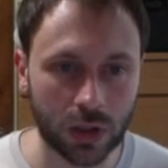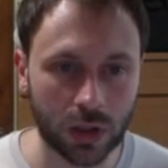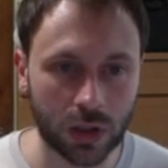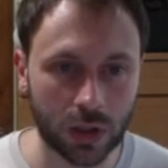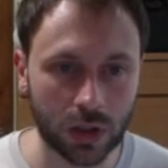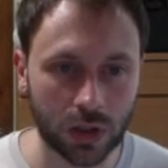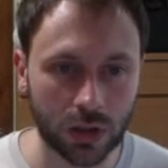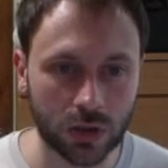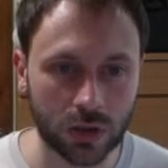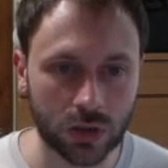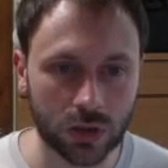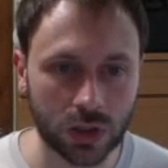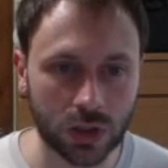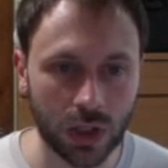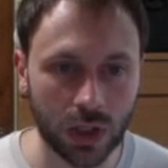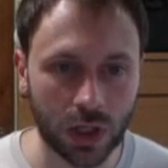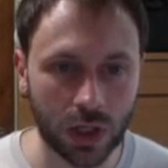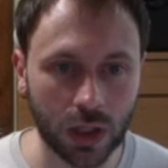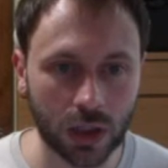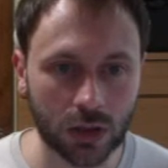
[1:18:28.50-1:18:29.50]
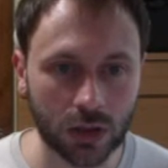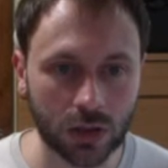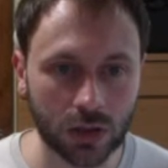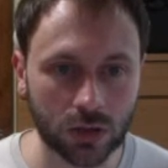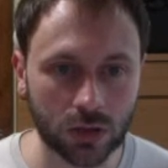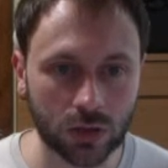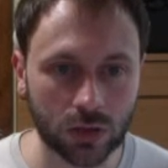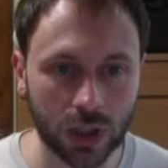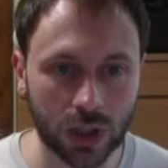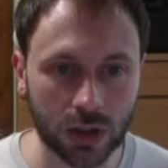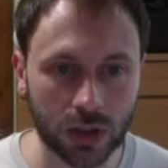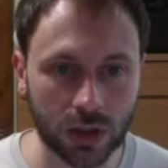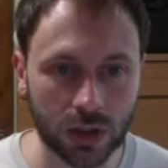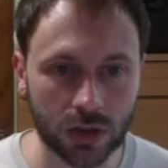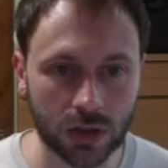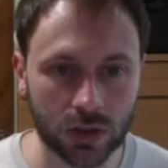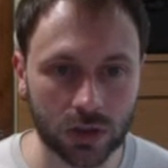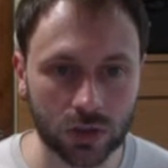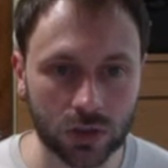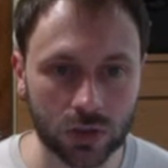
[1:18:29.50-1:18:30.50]
it's really harder to get
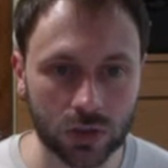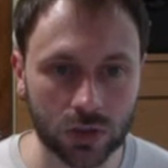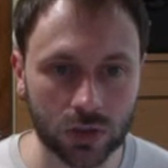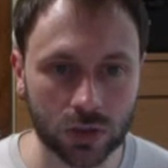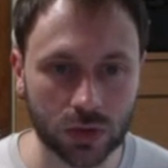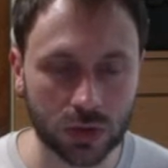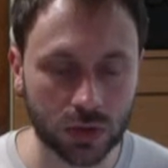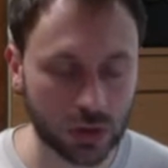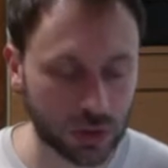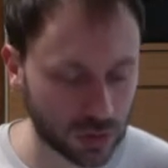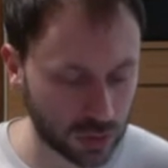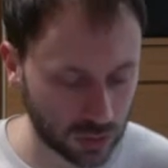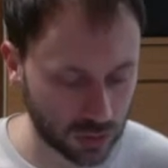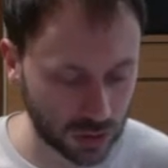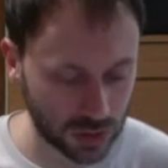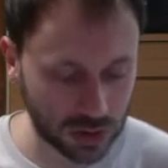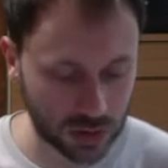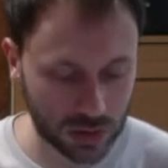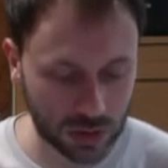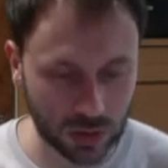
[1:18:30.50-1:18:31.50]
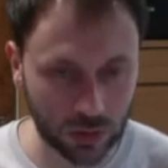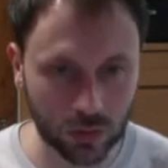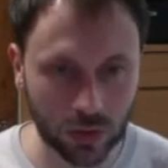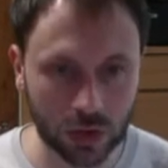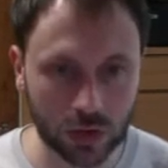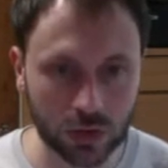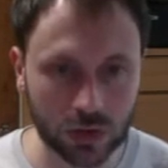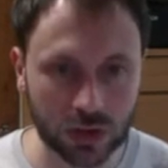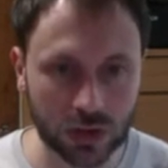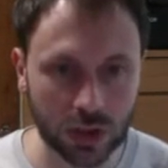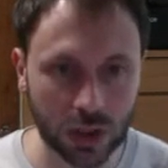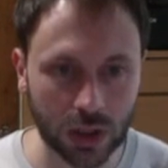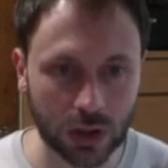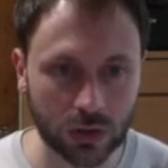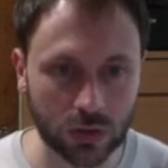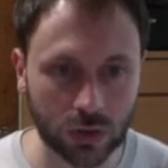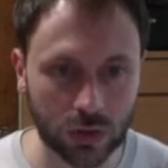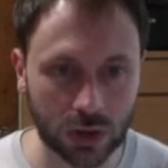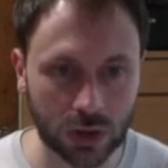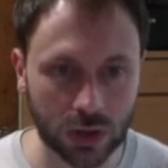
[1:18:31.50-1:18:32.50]
into digital when you start
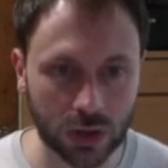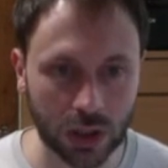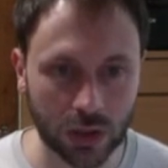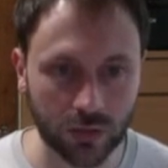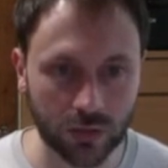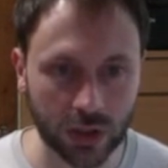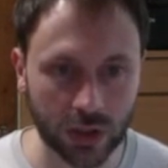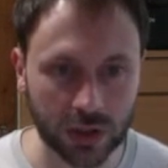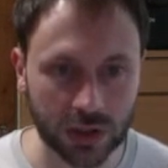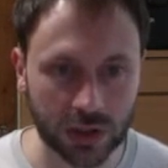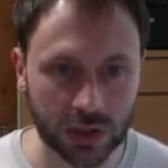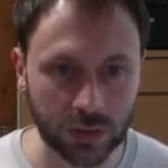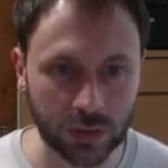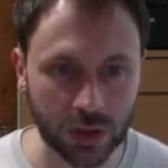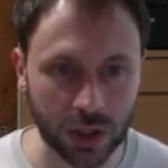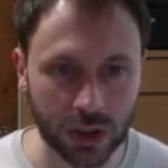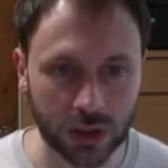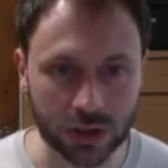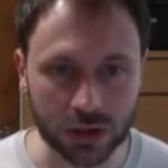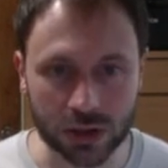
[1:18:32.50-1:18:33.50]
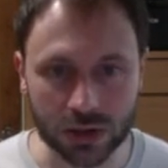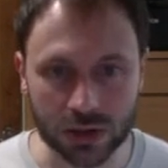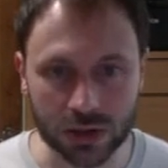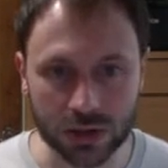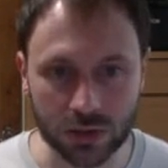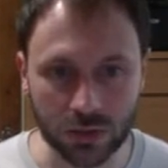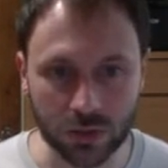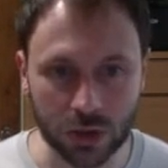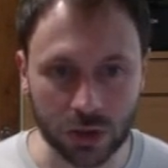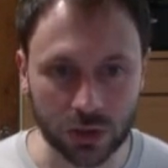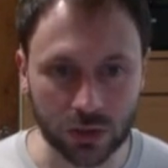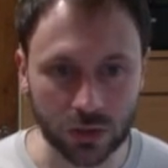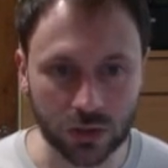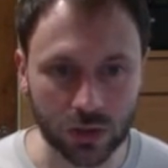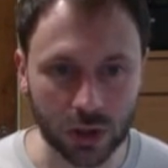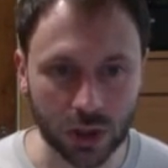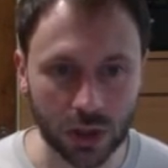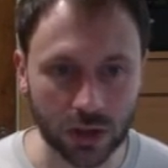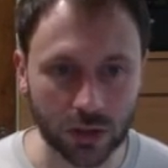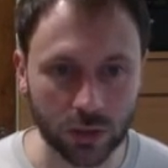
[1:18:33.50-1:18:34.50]
with like fancy brushes. When you
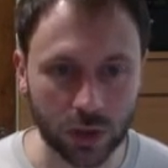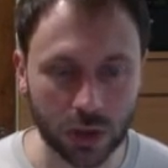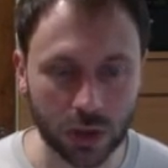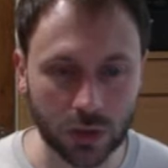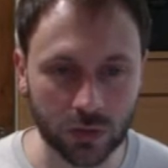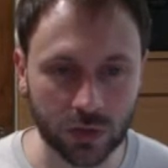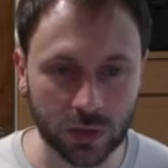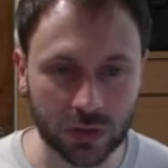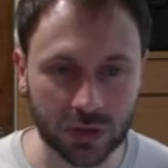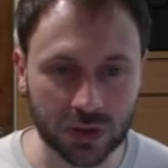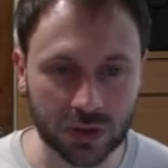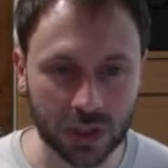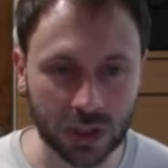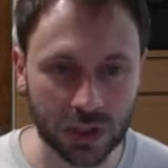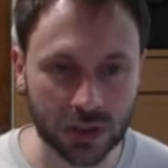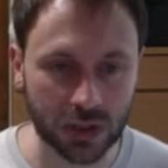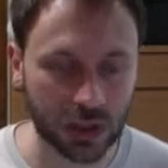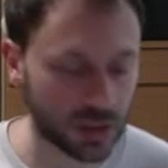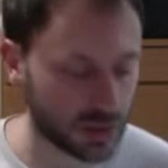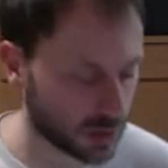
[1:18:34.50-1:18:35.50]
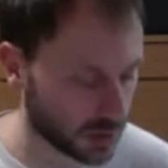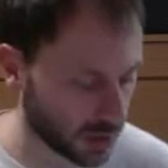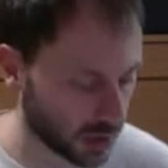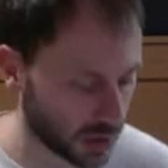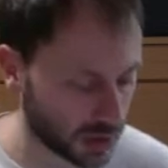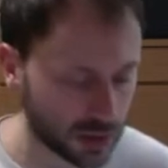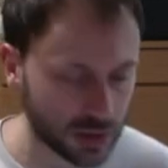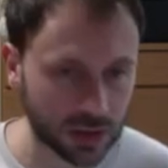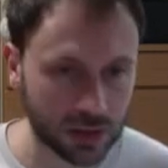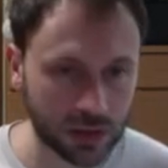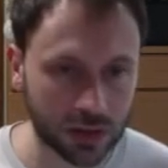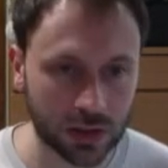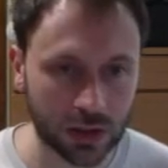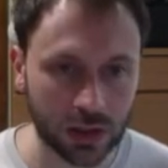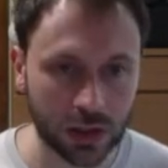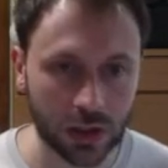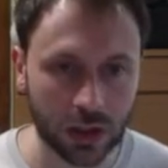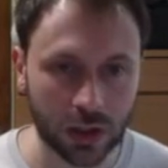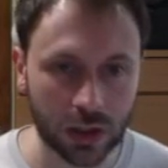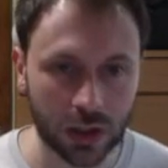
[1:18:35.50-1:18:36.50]
one of the mistakes I did
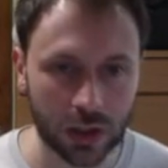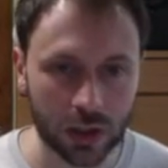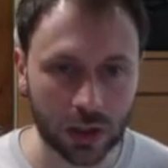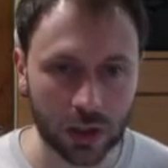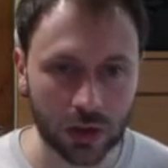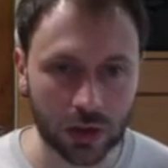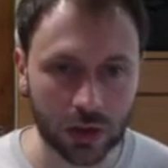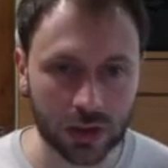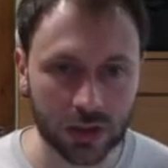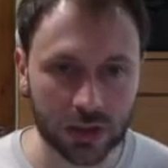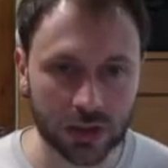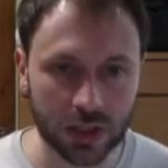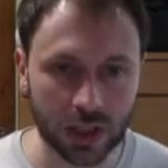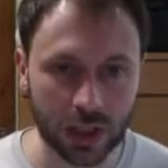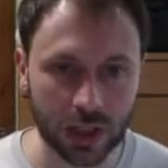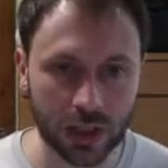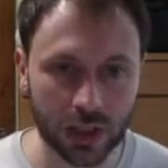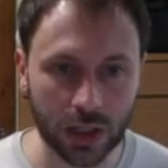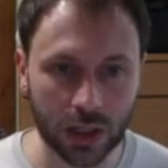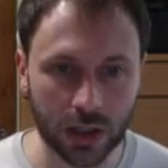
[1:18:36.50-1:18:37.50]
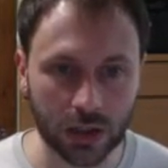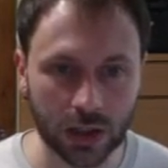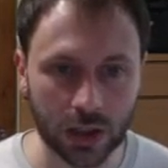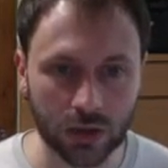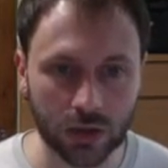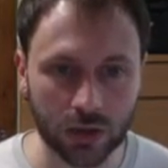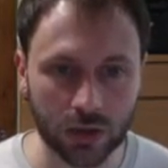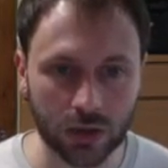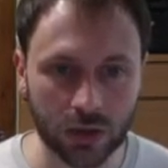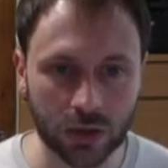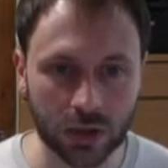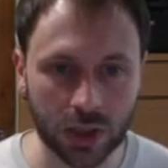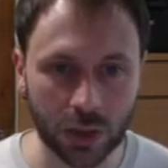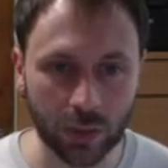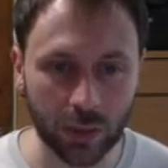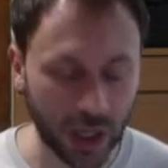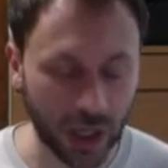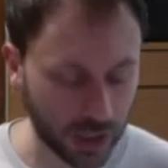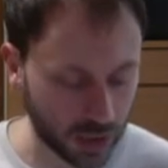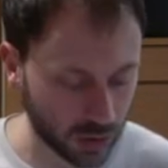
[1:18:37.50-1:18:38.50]
is like I downloaded a
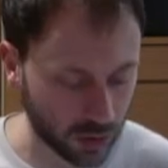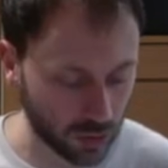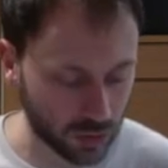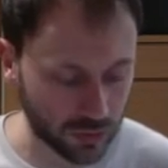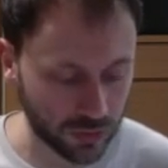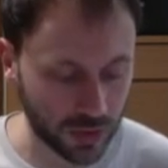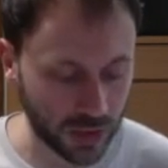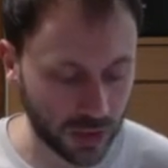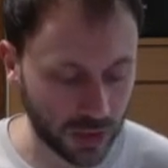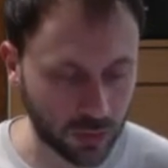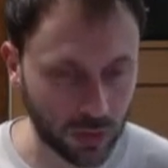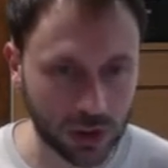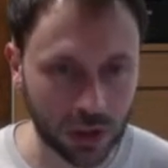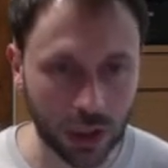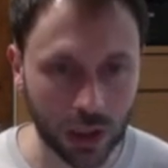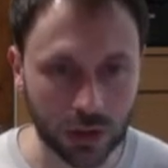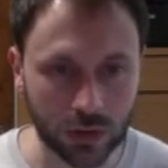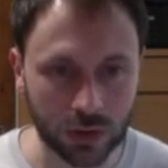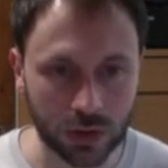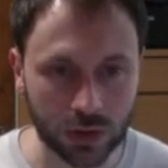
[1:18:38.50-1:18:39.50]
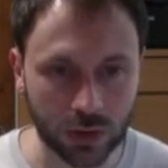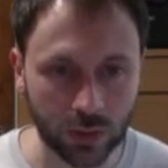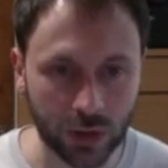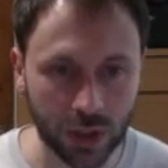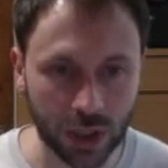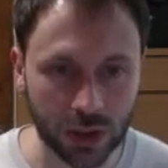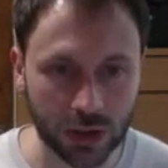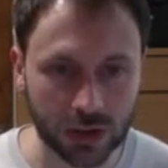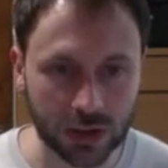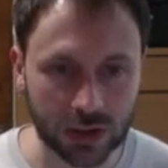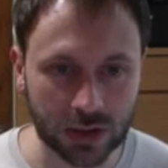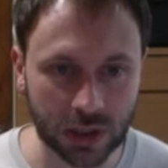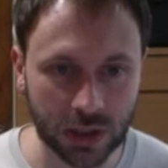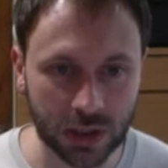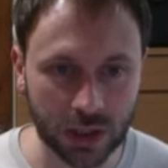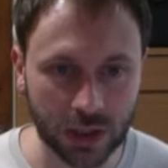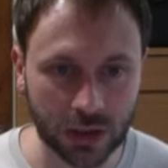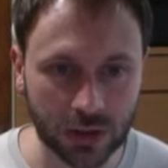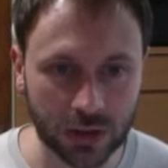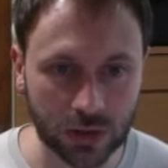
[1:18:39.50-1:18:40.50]
pack of like 100 brushes that
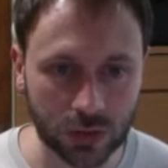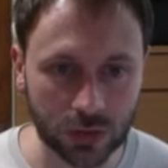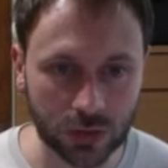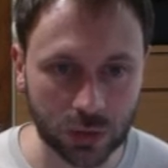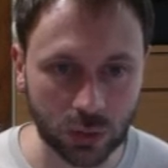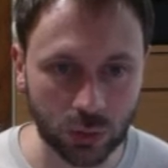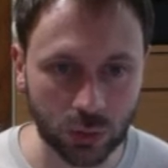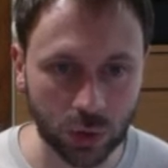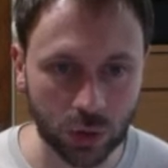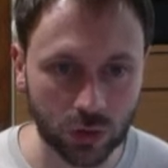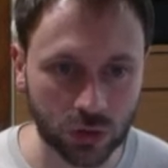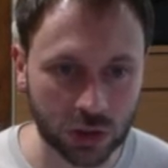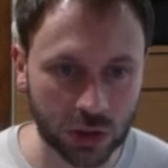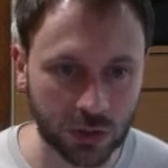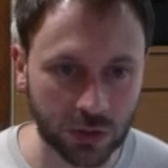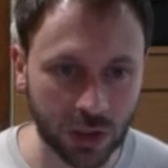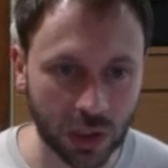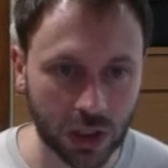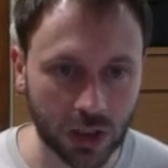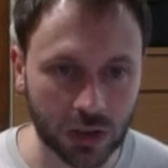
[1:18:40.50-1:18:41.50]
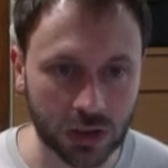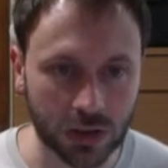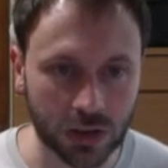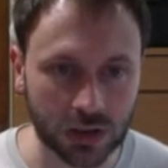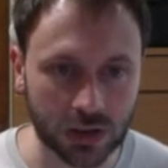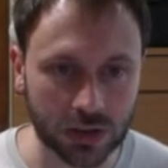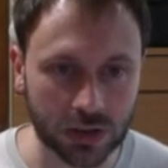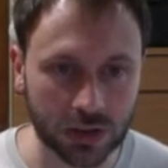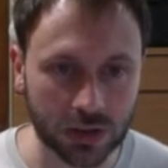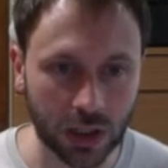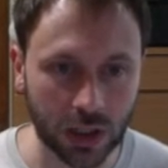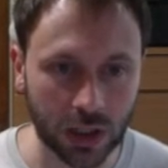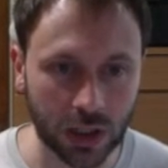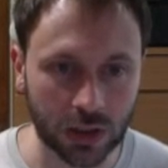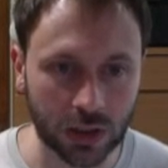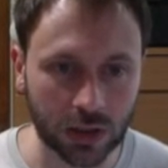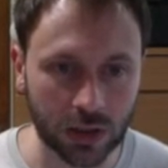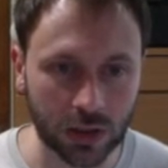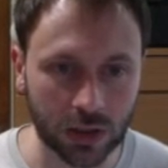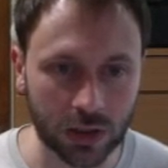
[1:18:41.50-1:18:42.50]
I saw some concept artists like
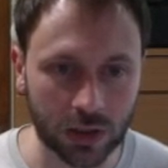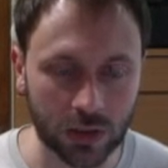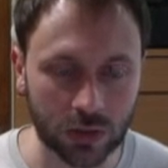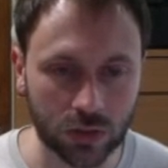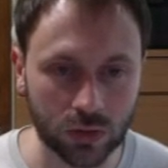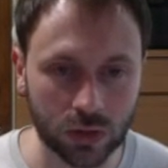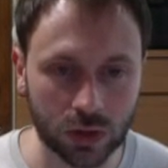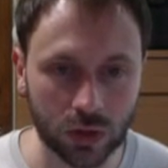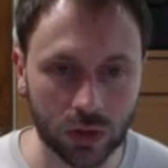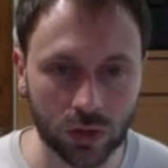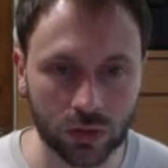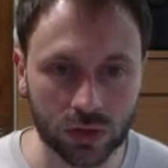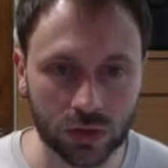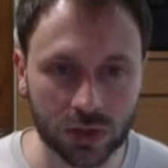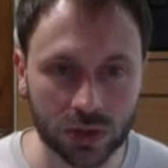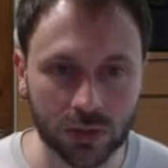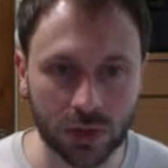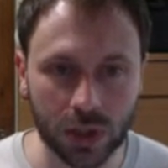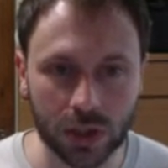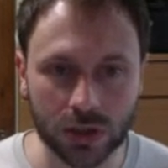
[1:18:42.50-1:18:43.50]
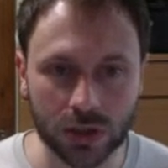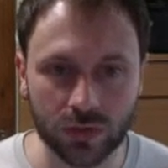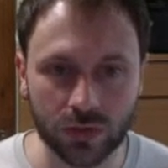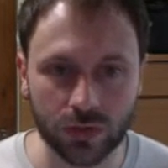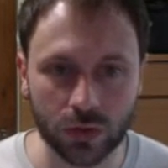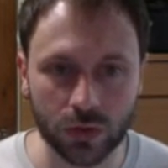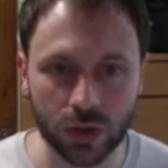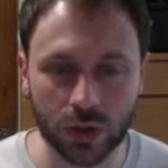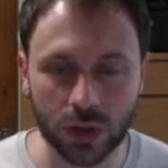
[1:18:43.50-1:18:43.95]
doing concept arts for